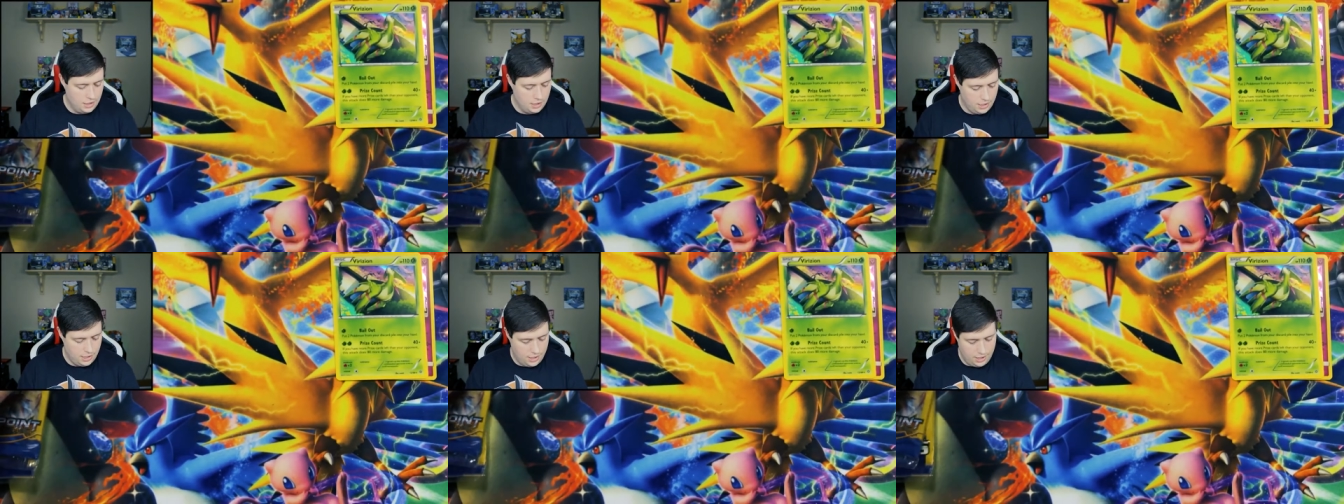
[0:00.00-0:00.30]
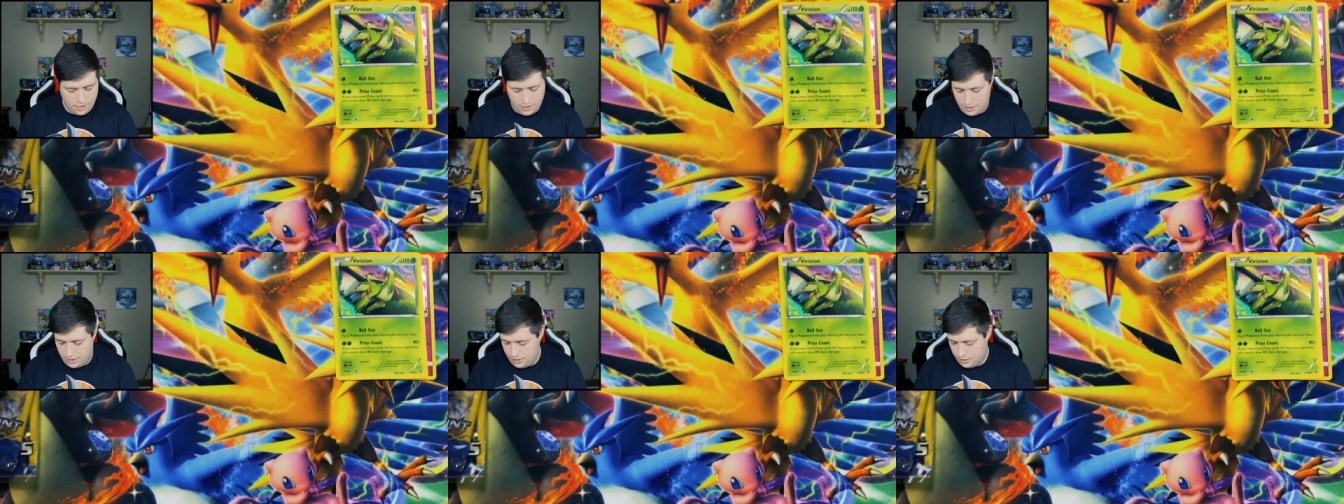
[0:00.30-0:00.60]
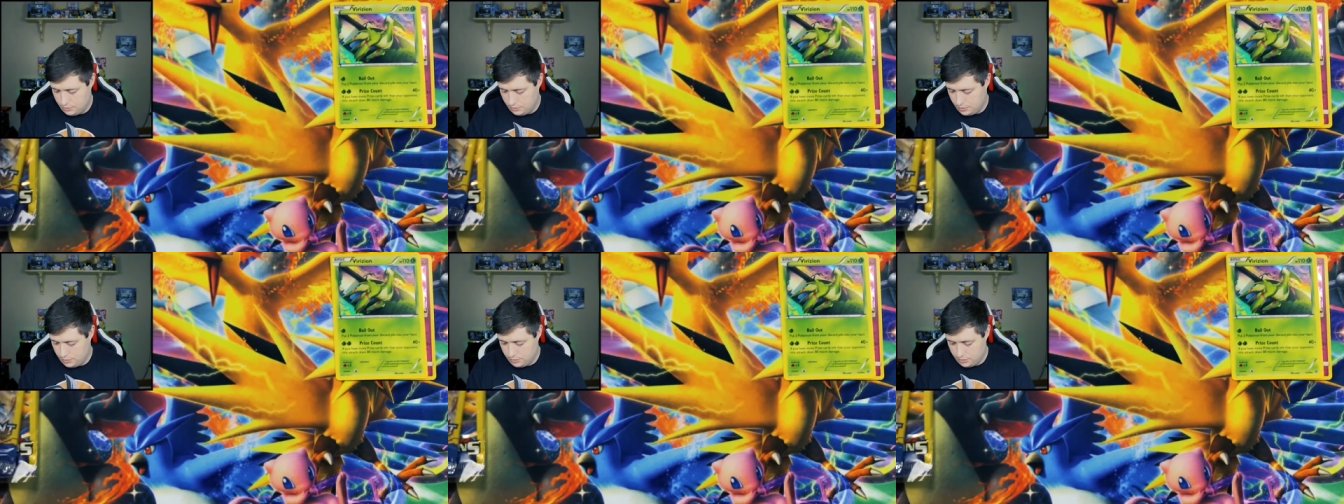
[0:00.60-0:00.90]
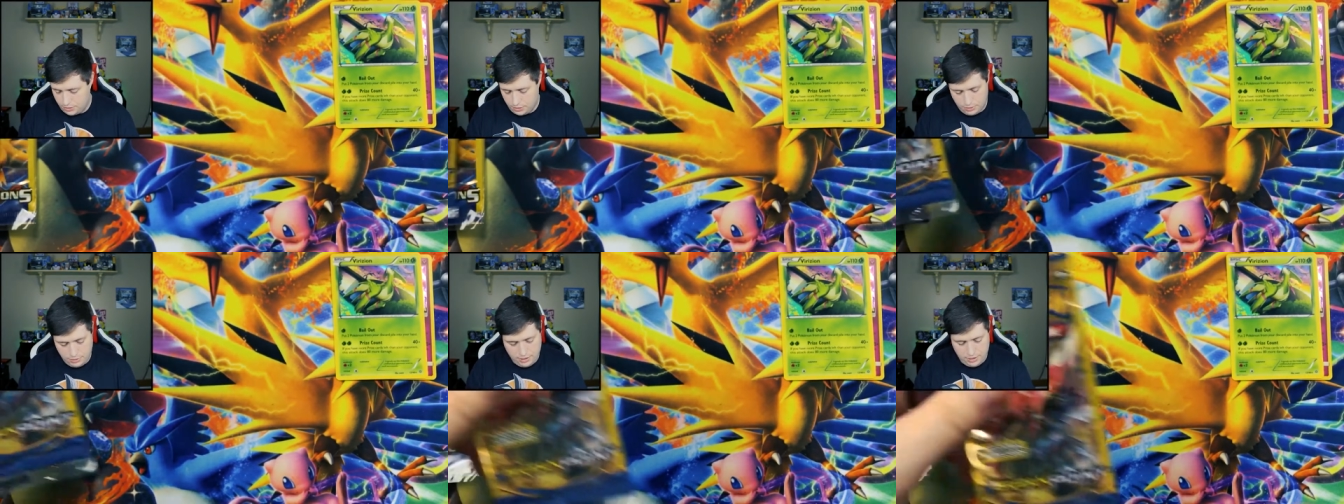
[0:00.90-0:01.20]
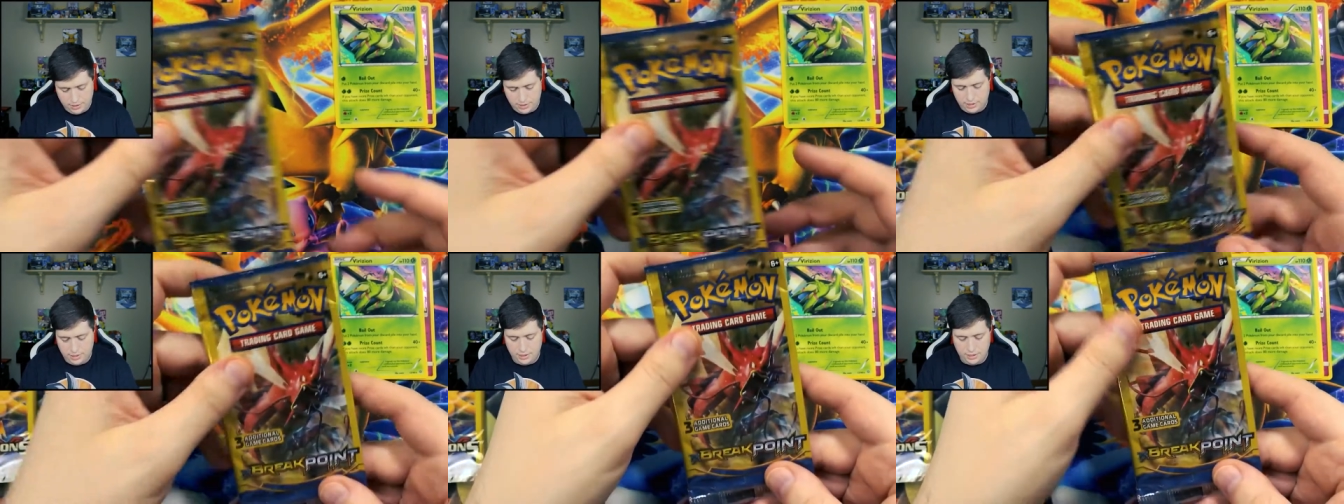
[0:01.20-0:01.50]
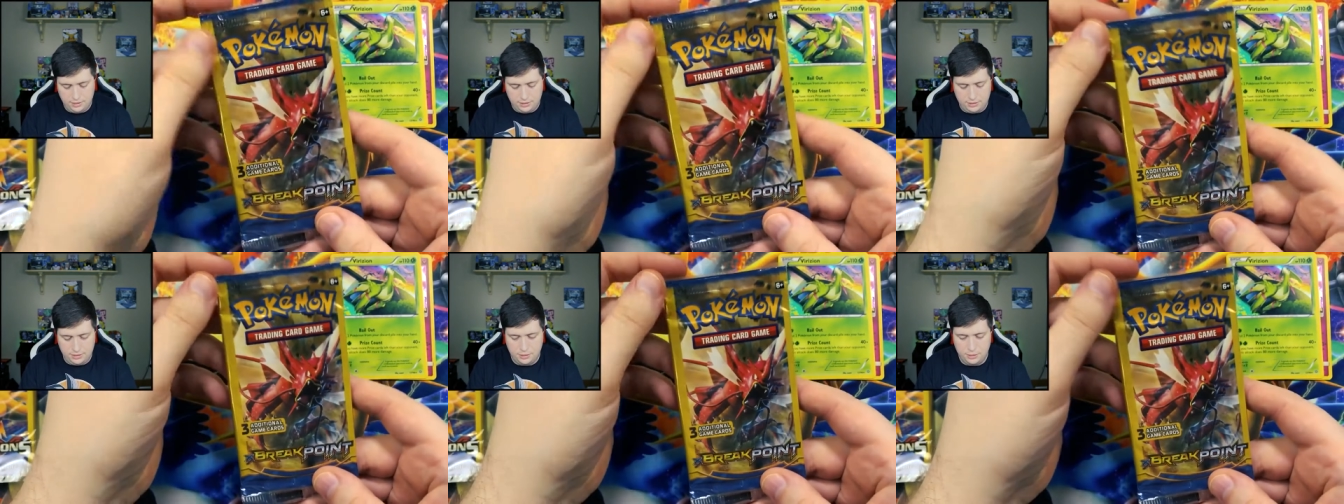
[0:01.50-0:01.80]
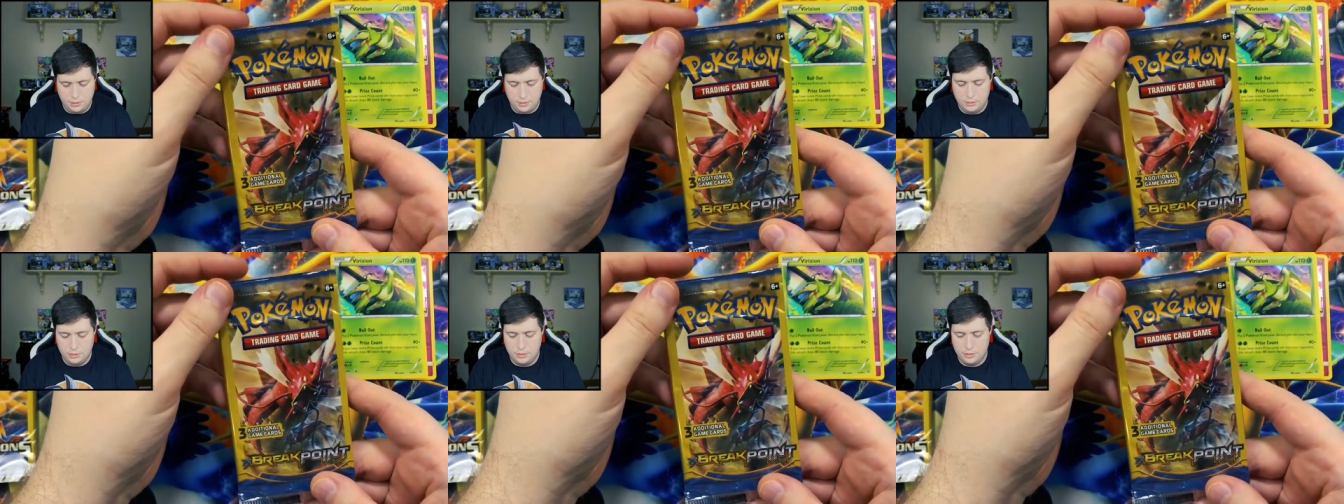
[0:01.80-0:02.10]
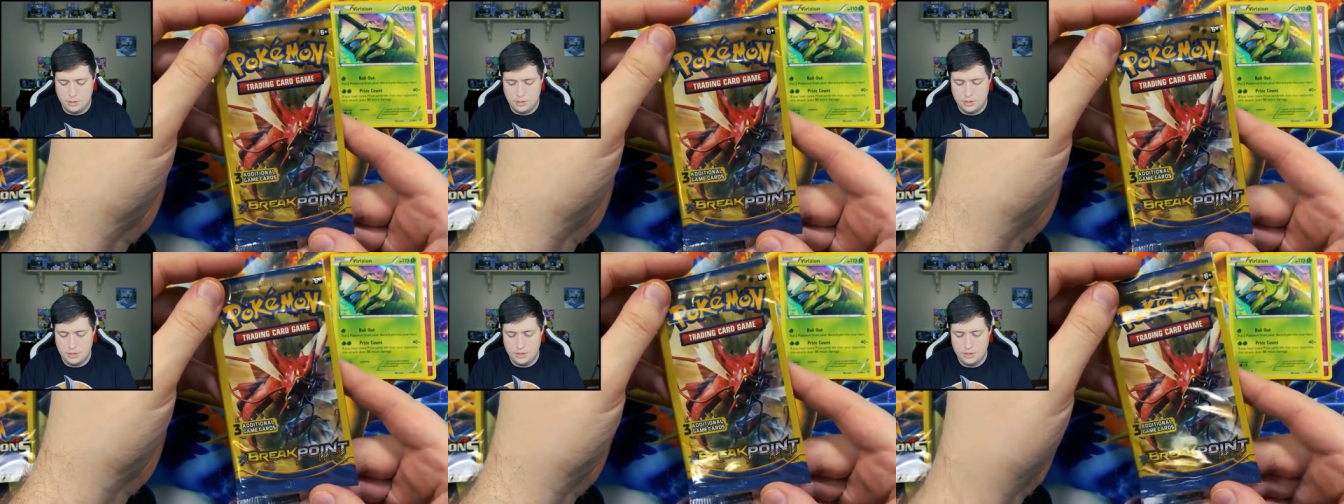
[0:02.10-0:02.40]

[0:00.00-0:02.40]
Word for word: and we will go ahead and get into